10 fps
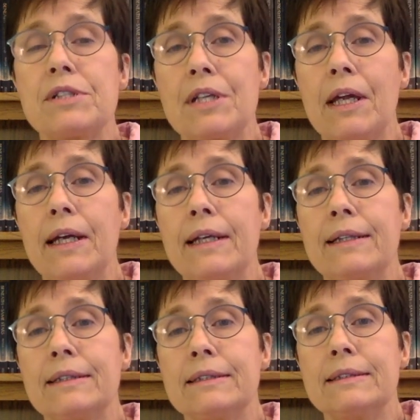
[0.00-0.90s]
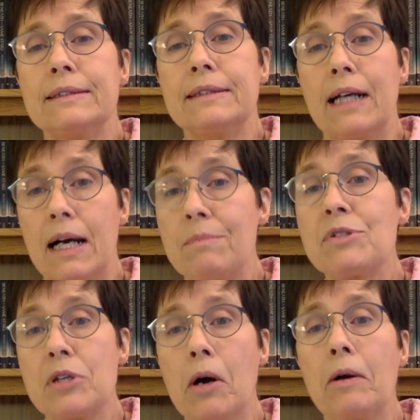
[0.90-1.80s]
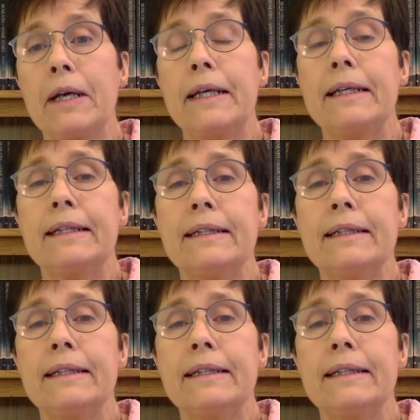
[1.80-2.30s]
say, "I'm sorry,"